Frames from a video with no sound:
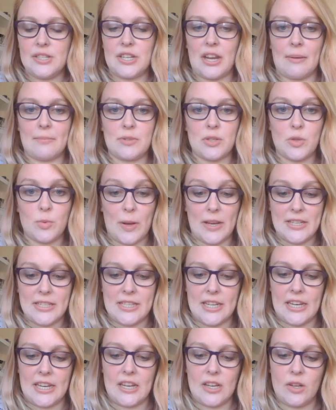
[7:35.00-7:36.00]
Chapter
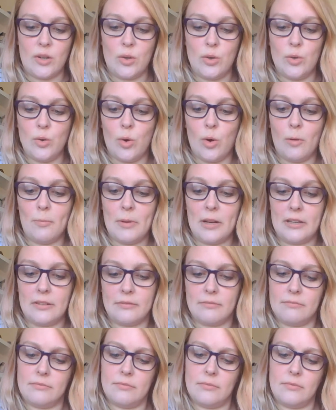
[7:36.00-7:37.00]
20,
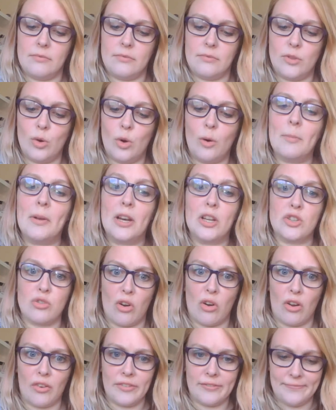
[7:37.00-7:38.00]

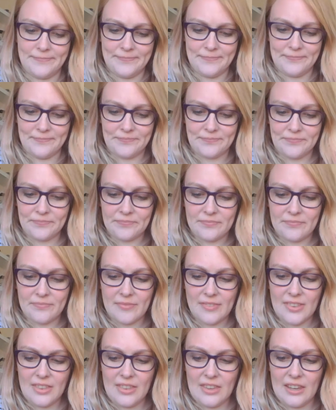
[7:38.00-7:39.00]
Normalatron.
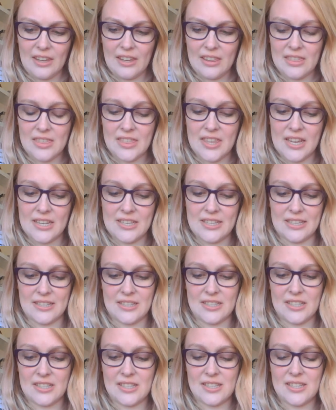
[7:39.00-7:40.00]
This is
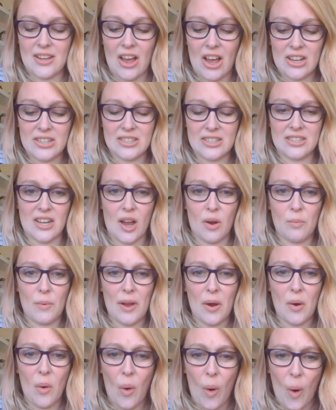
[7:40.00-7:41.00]
a disaster.
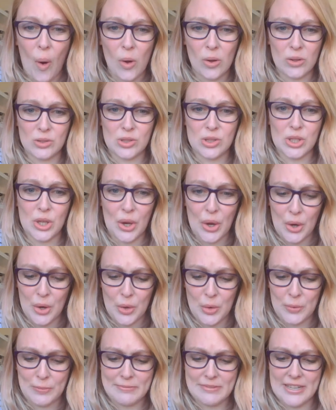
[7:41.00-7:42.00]
We're all
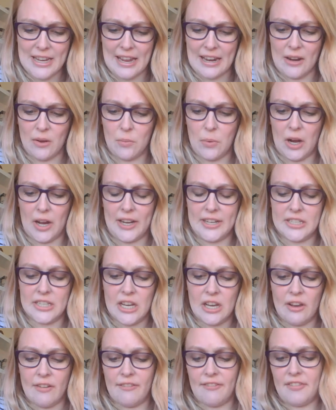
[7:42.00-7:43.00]
doomed, Ella whined,
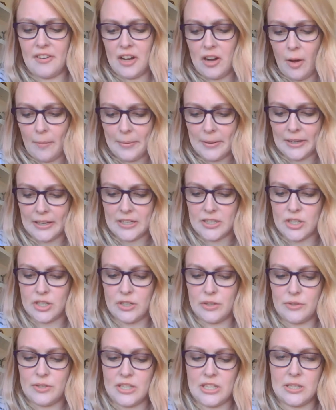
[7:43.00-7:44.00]
flopping into
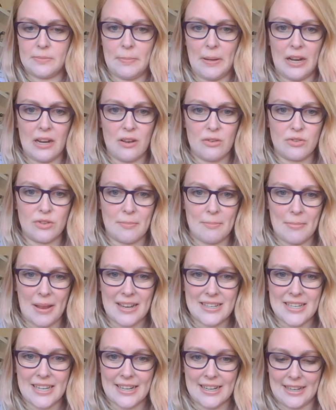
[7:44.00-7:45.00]
Lucy's pillow
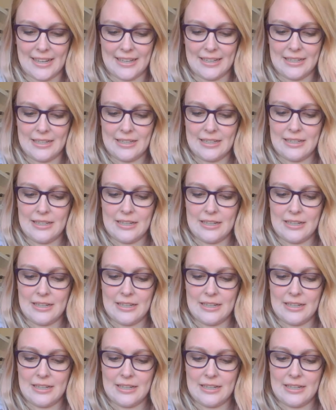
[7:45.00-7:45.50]
dramatically.